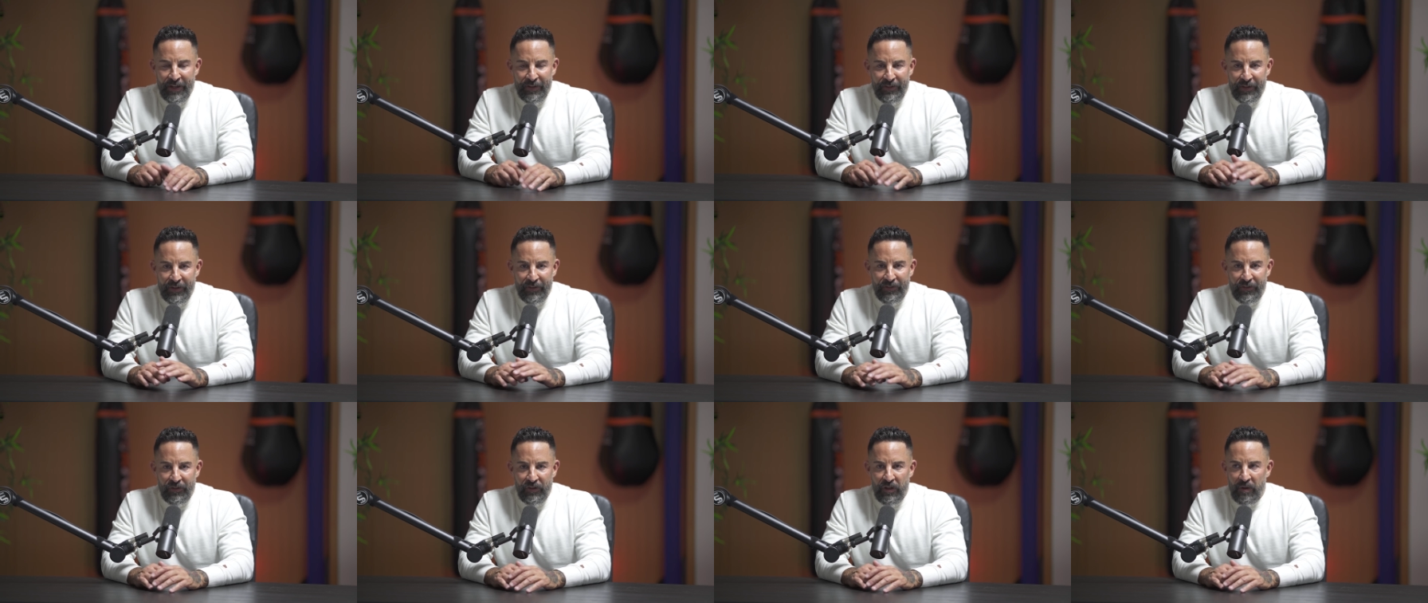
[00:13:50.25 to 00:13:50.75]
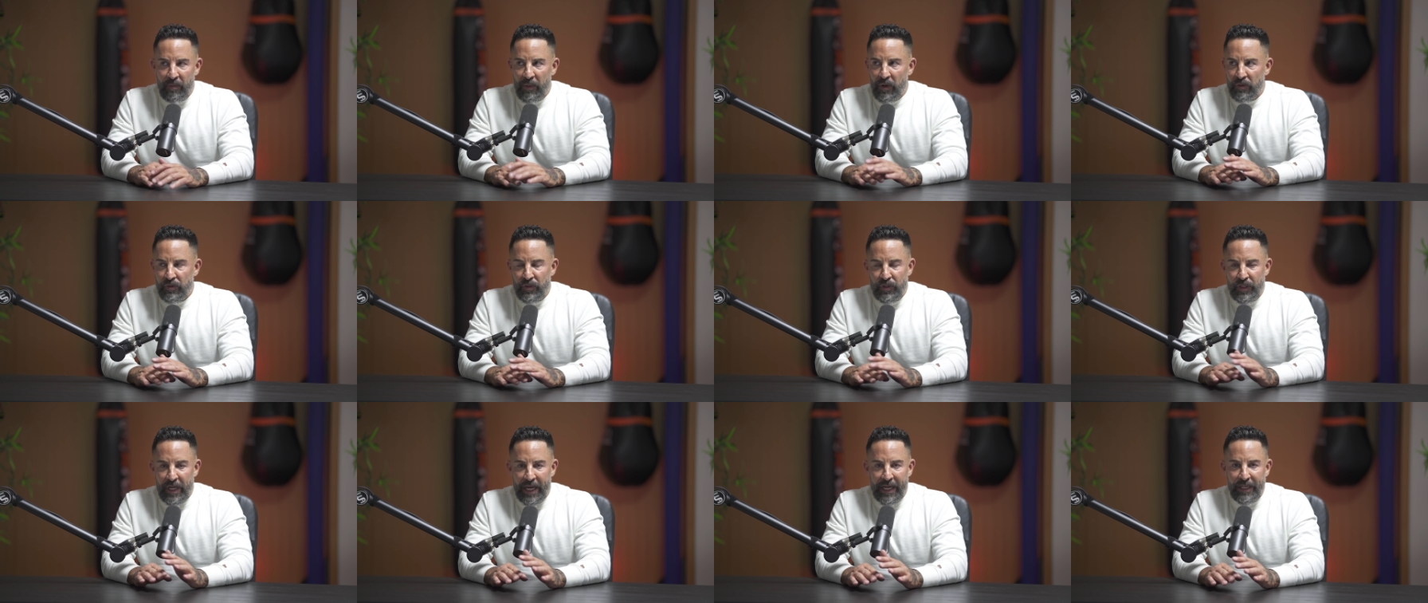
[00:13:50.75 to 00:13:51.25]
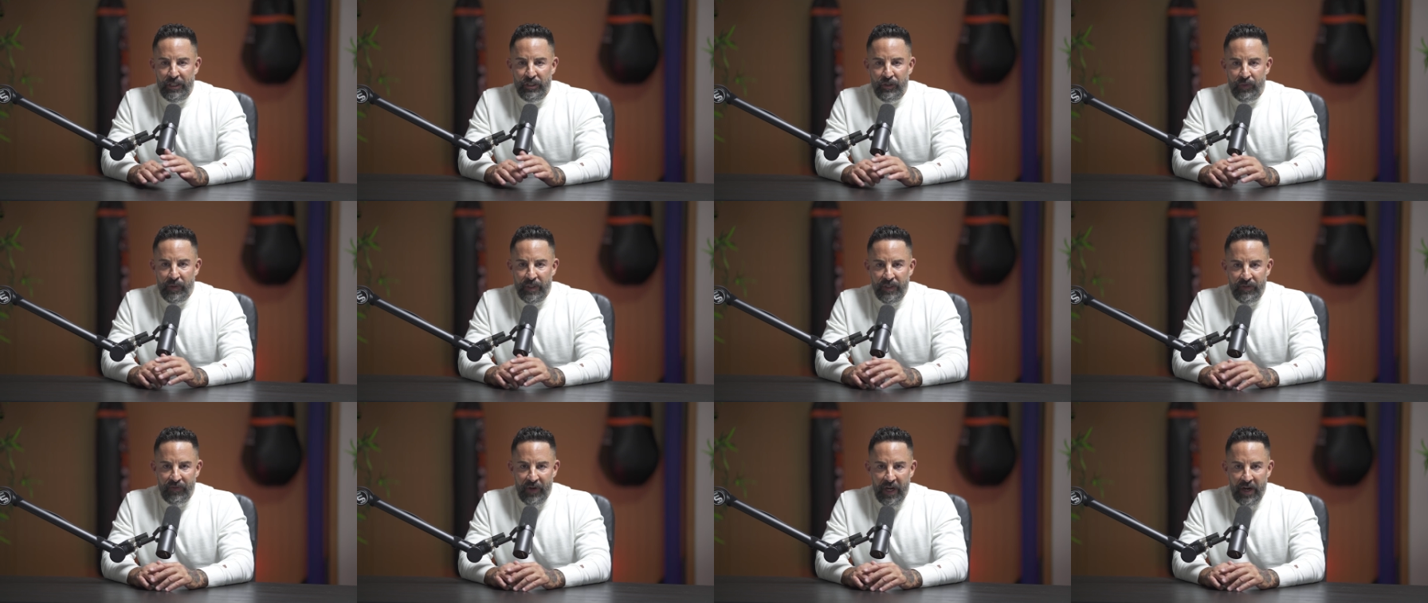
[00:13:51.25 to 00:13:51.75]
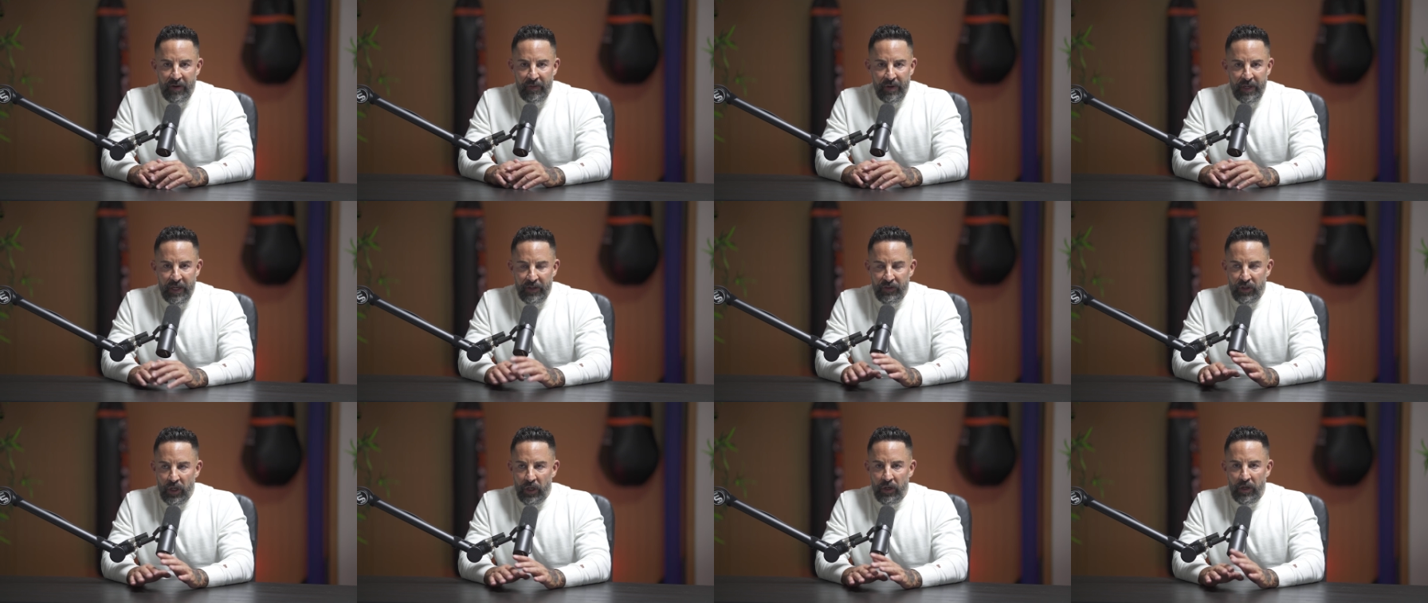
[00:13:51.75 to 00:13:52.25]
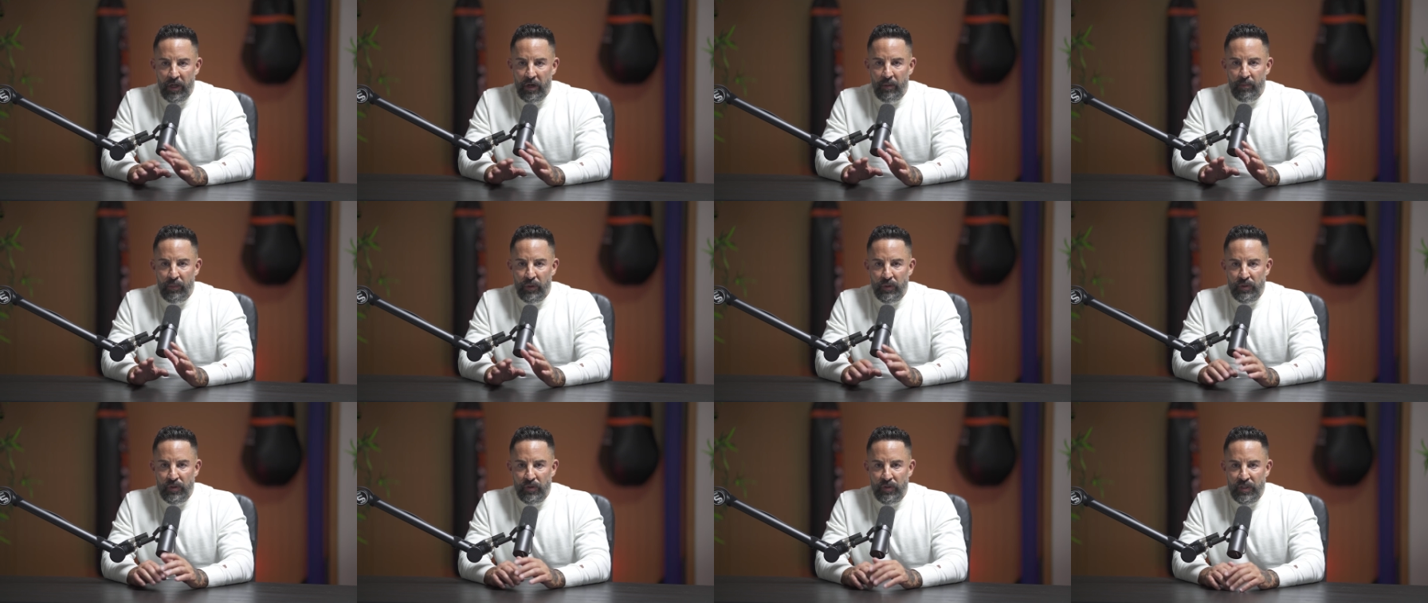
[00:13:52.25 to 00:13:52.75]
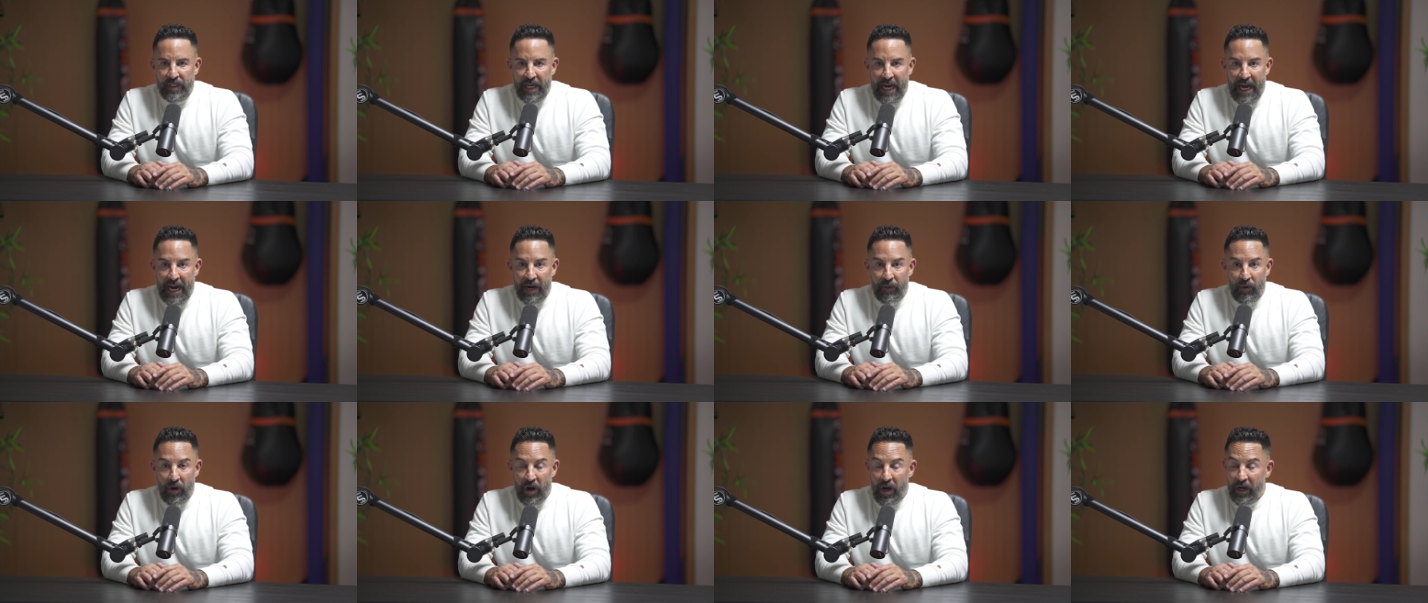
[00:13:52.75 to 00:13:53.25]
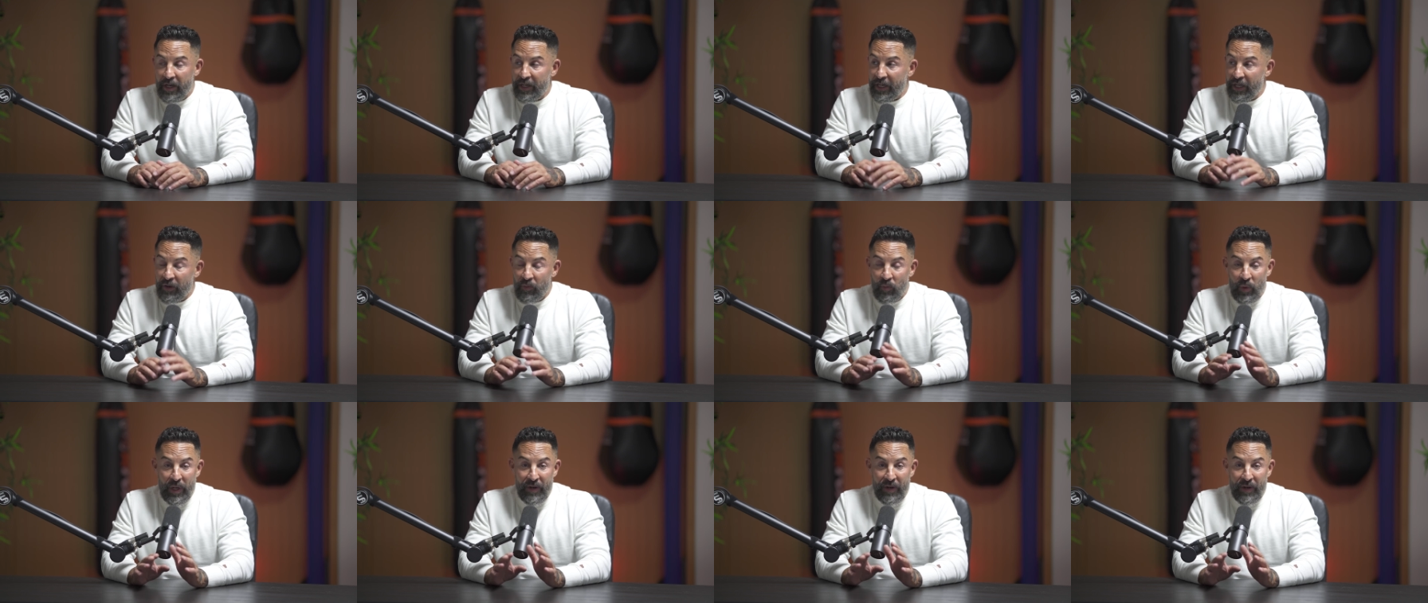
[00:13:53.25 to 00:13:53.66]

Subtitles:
This is the most dangerous variant. The numbers are skyrocketing.